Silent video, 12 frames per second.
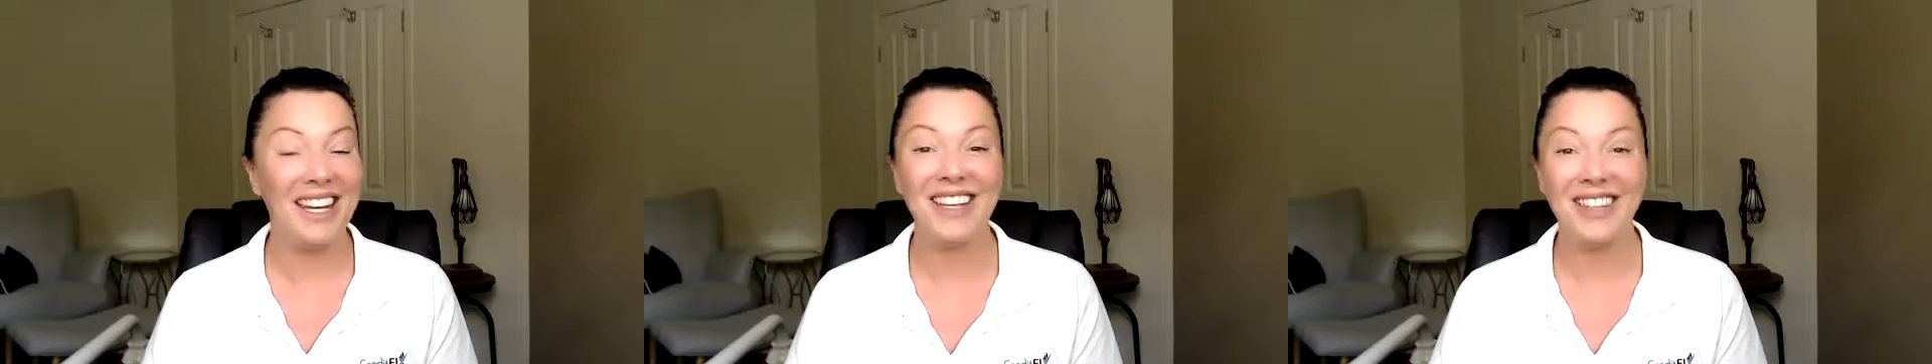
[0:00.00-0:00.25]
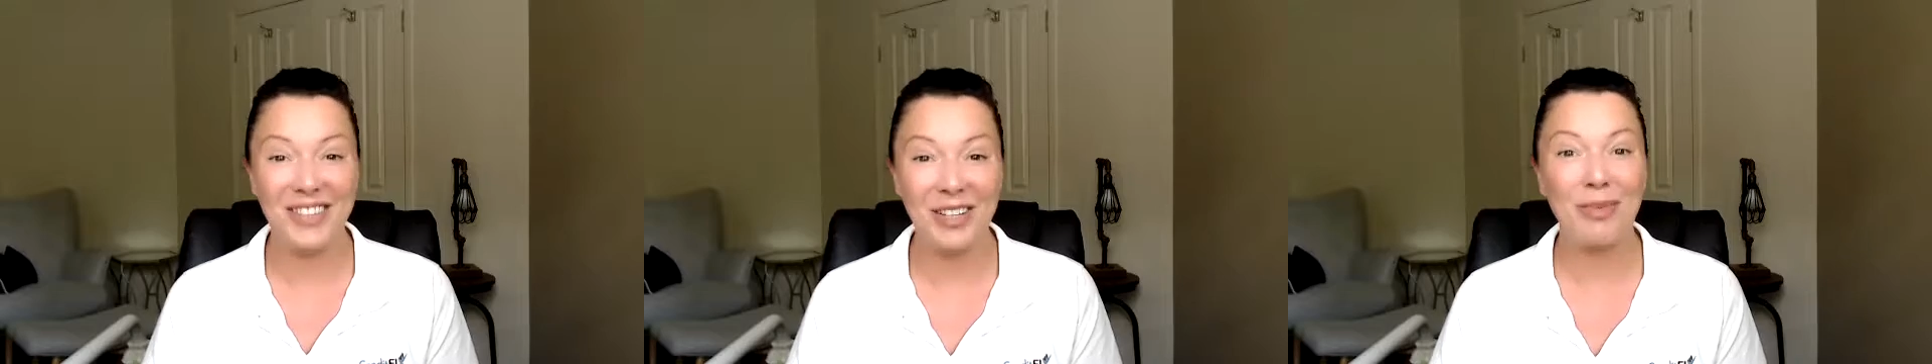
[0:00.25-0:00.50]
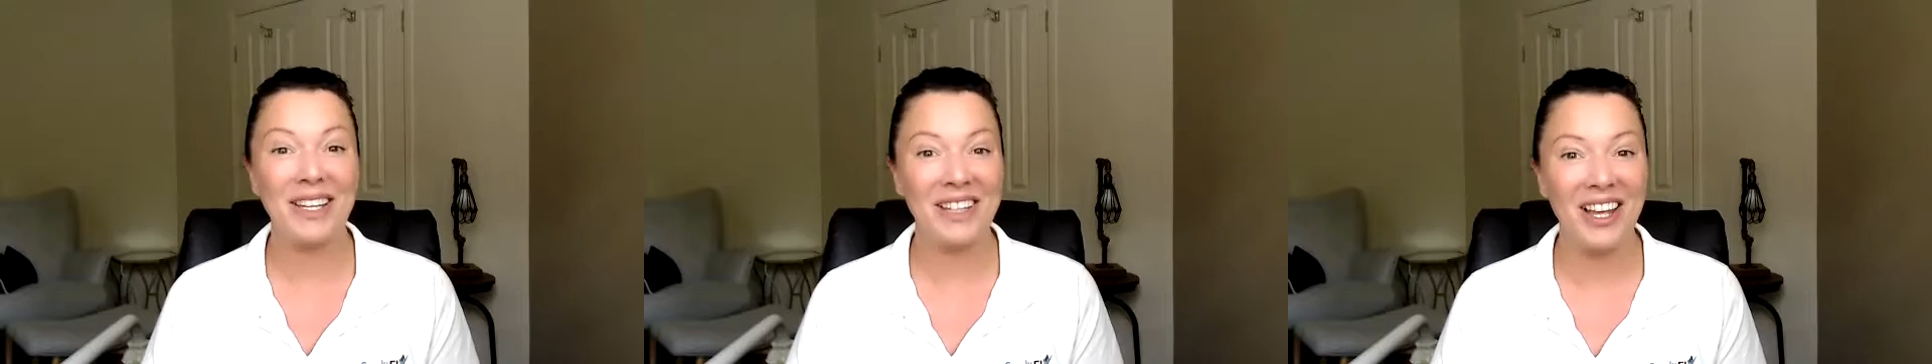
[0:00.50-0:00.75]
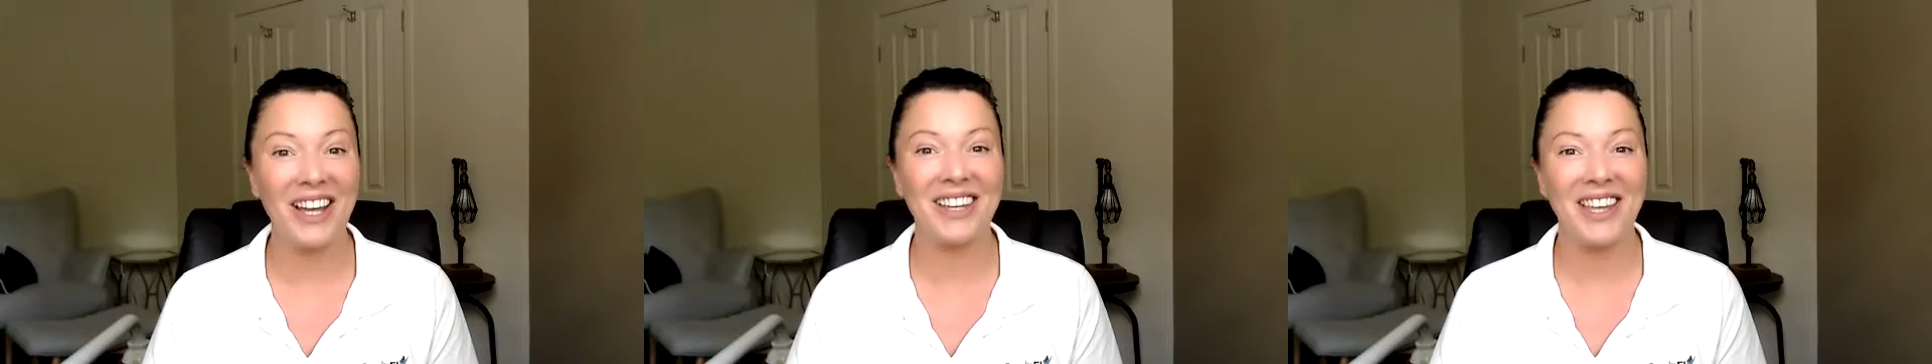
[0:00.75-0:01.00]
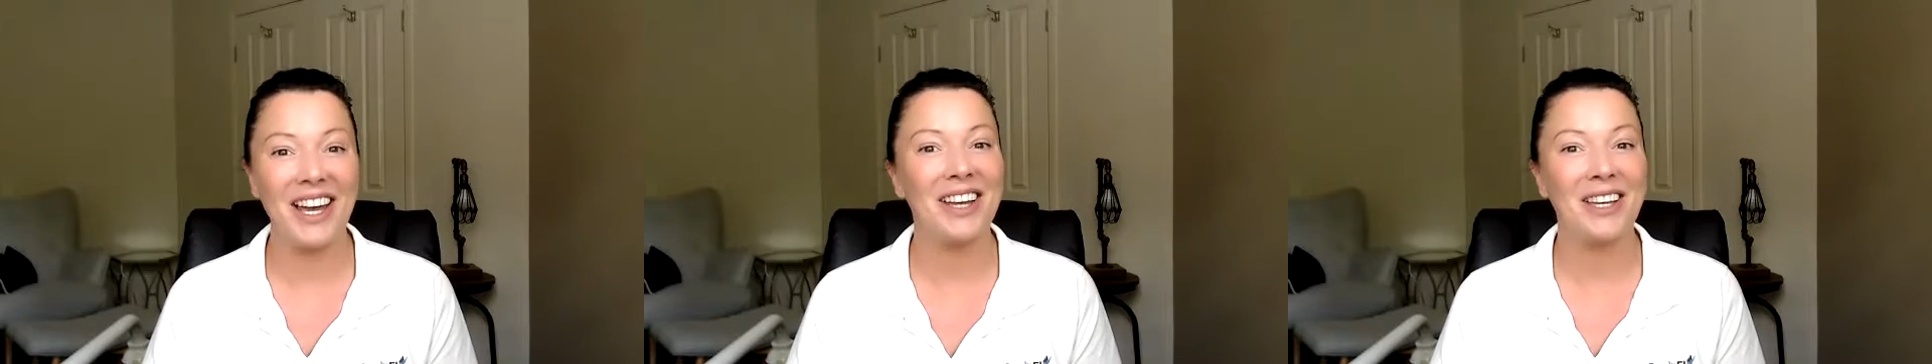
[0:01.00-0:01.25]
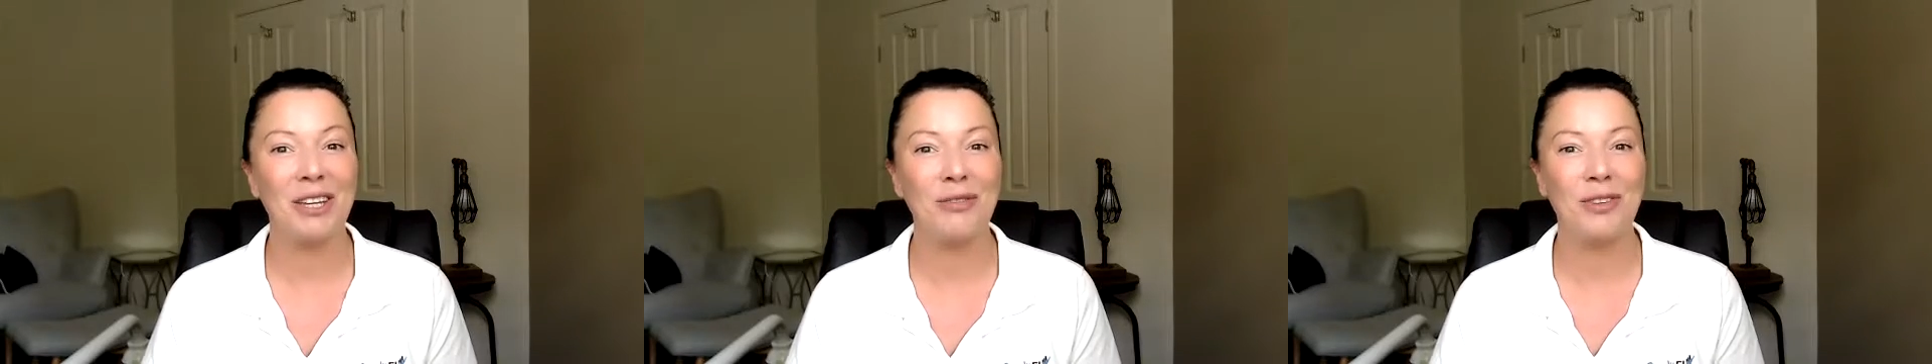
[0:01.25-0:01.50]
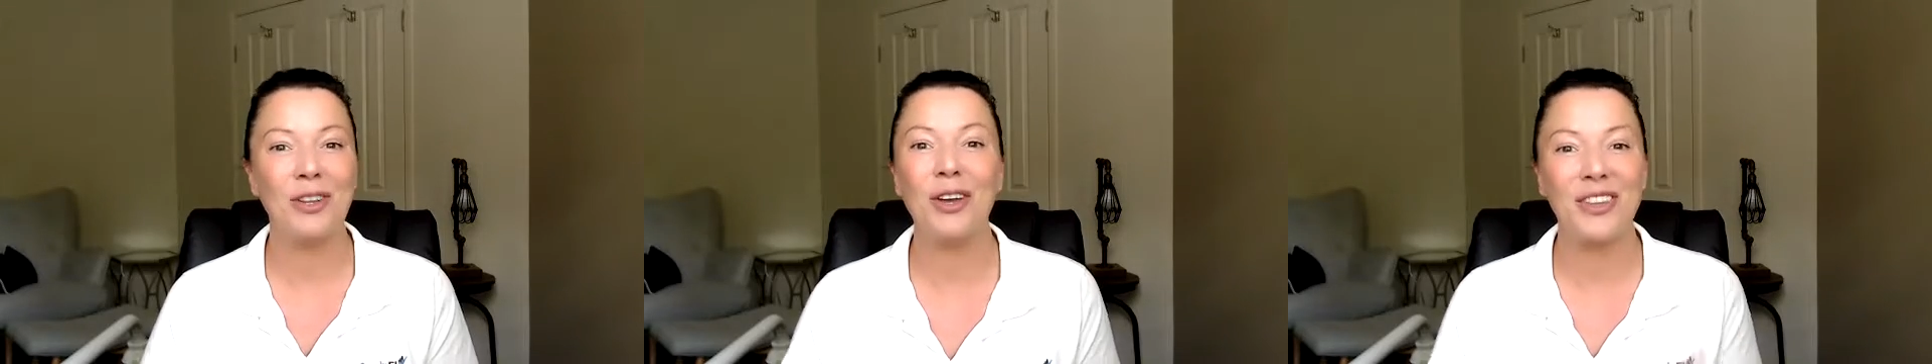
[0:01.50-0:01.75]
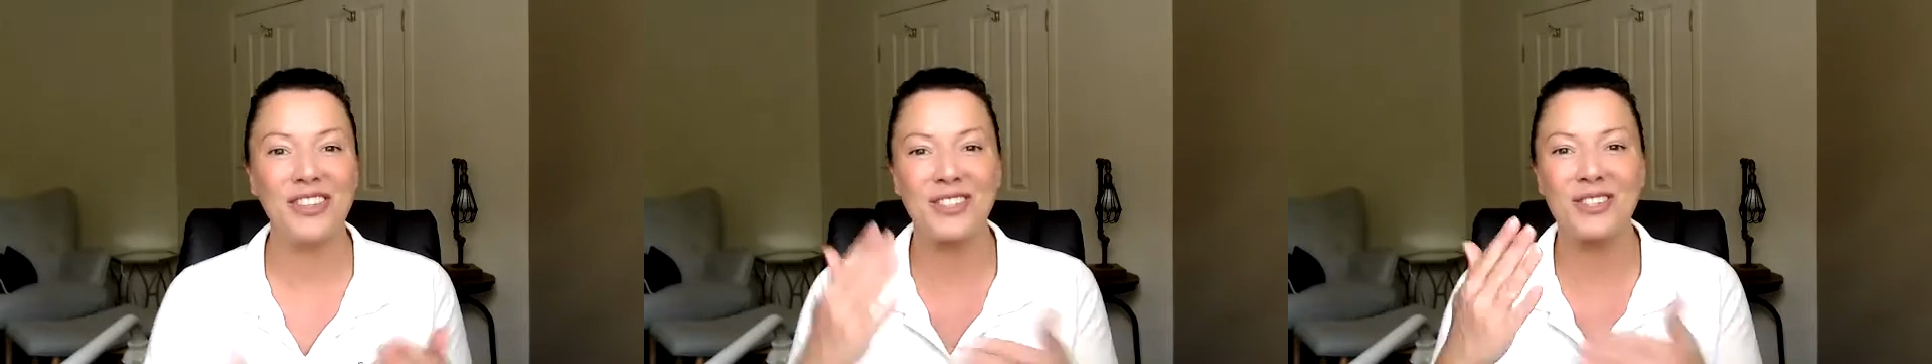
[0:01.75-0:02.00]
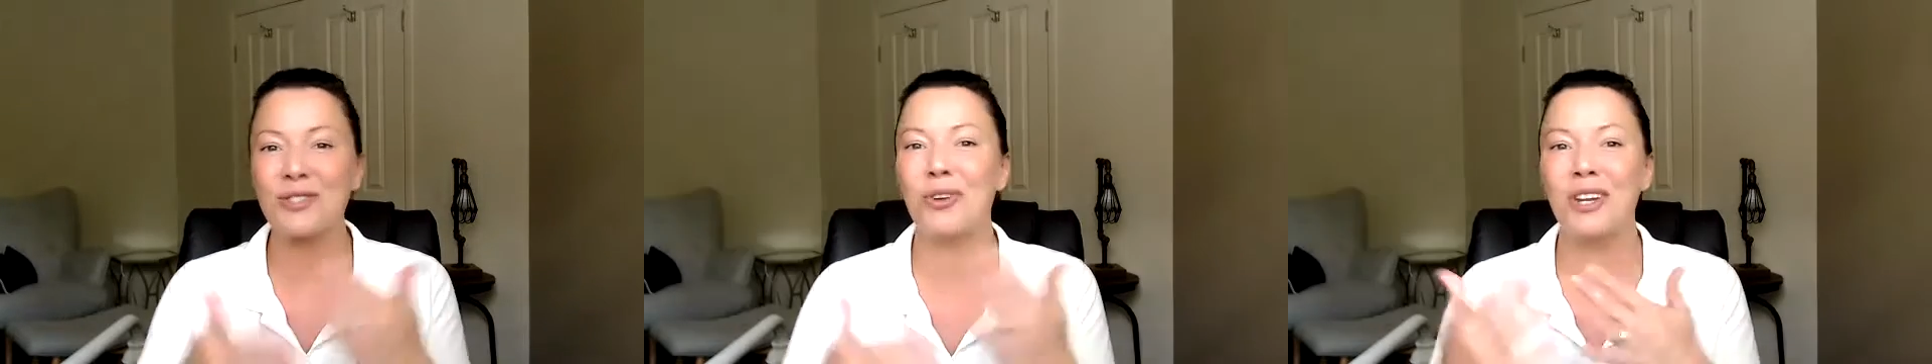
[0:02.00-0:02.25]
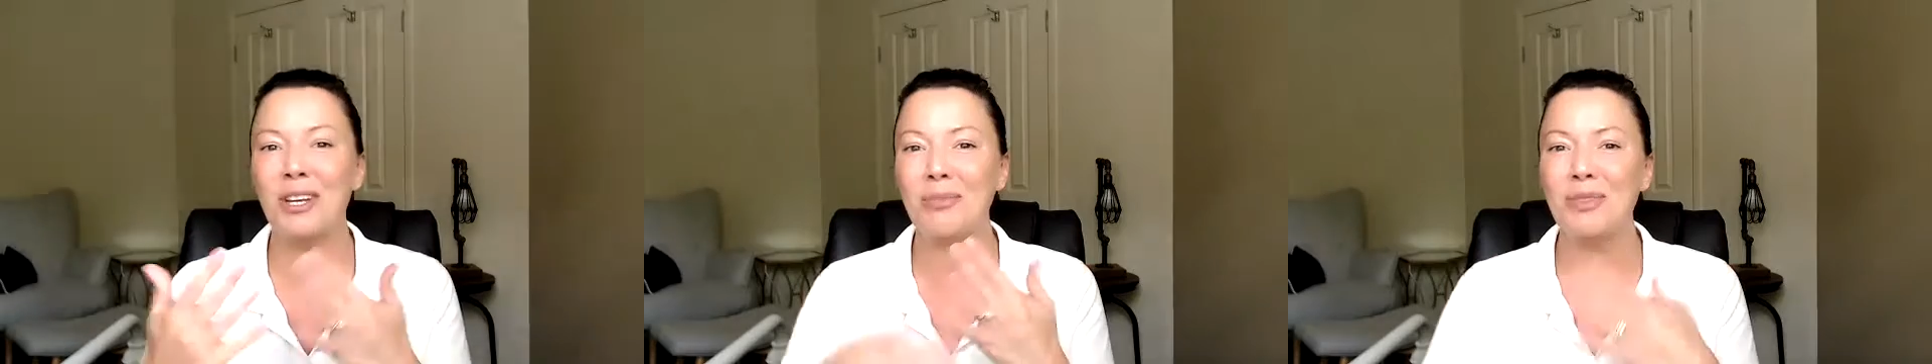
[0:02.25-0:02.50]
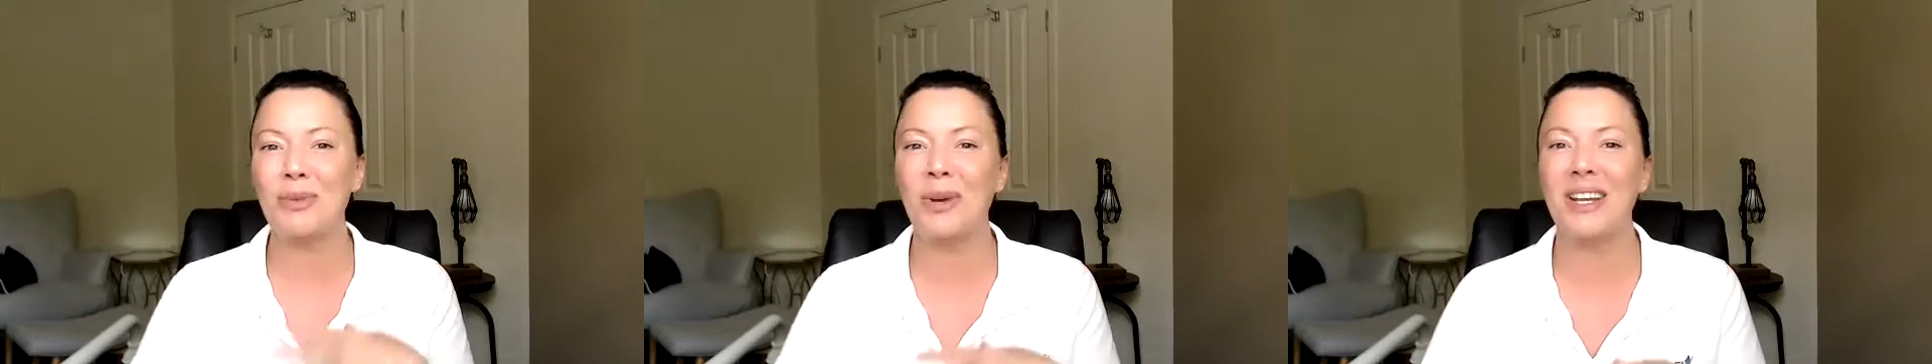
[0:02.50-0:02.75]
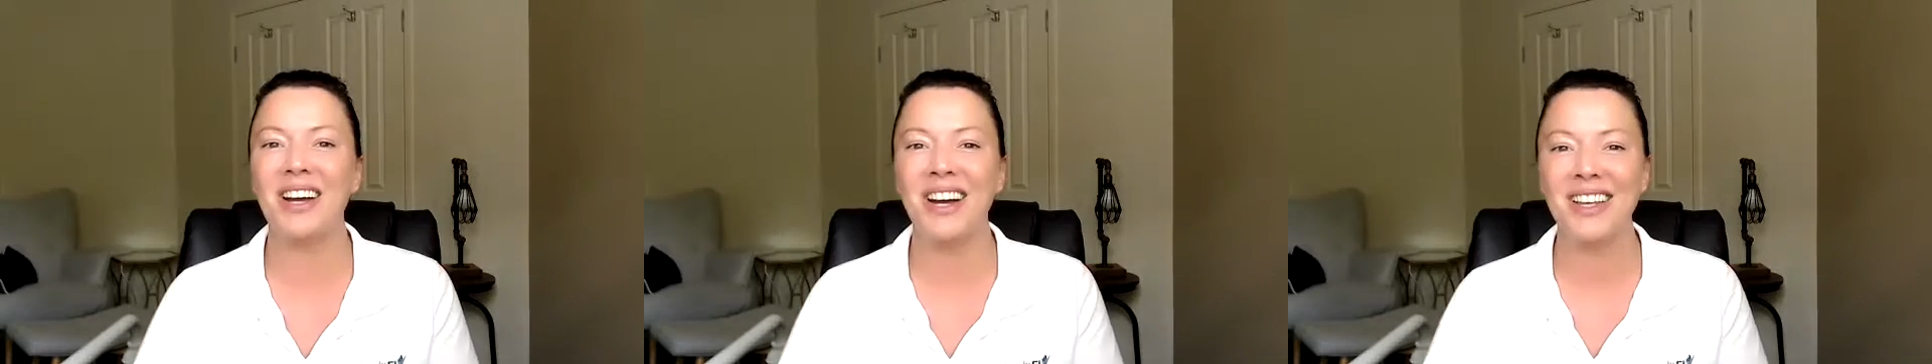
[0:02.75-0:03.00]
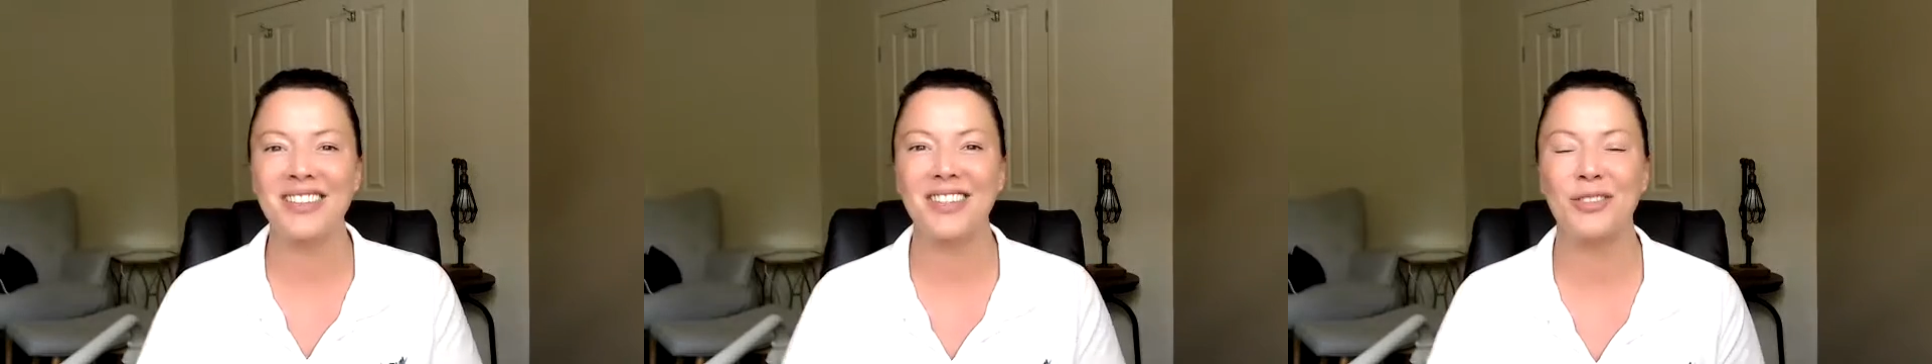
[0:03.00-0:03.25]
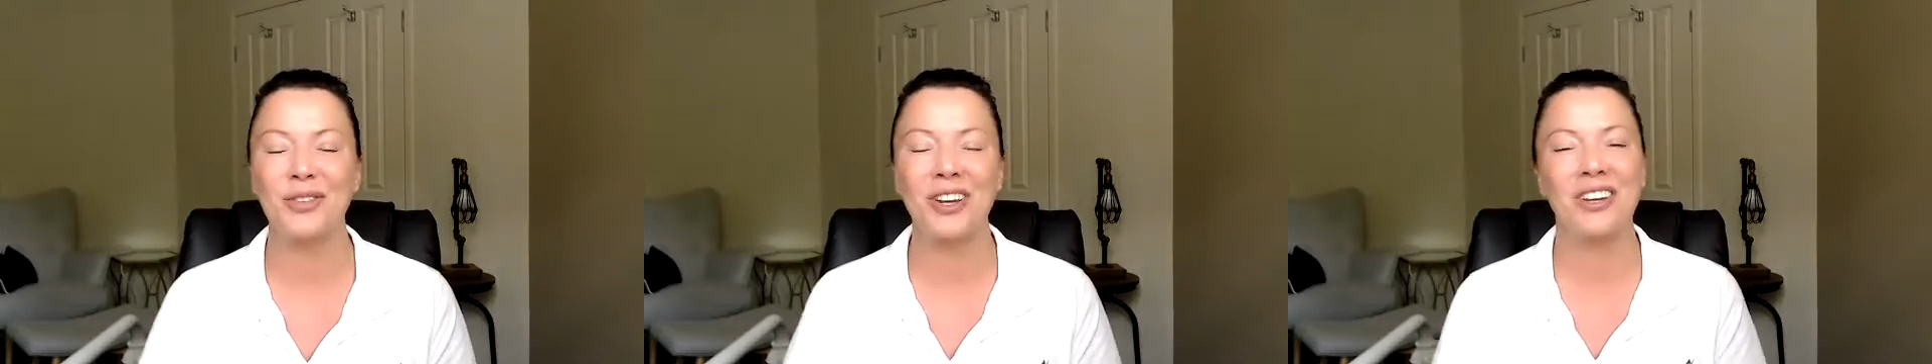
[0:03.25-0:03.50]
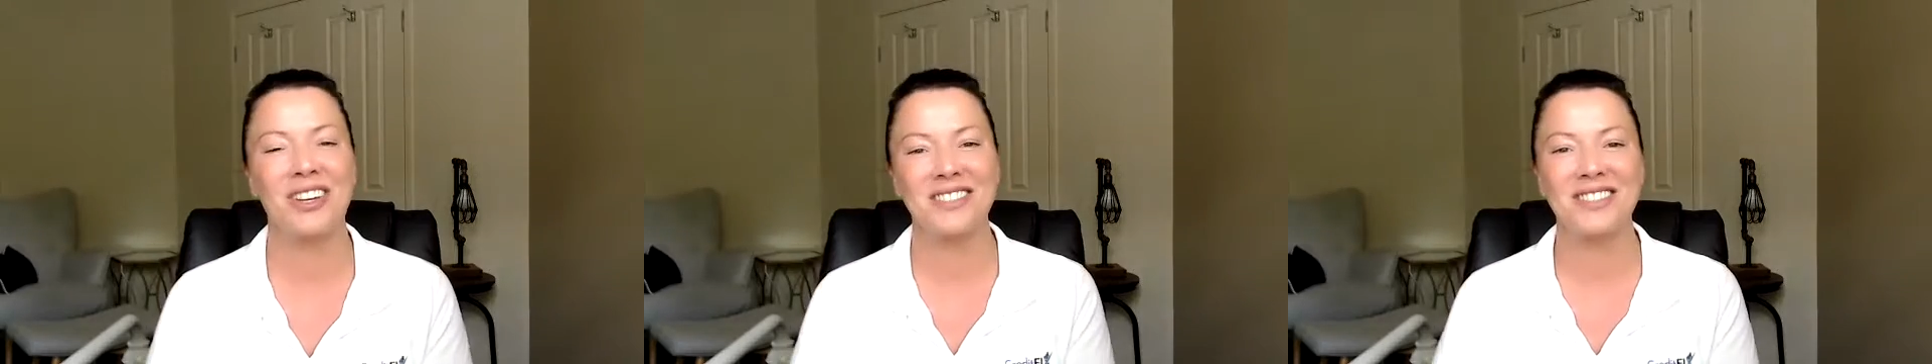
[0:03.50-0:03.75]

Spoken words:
is a bit like that, even though there's the screen in between us. It's very nice to see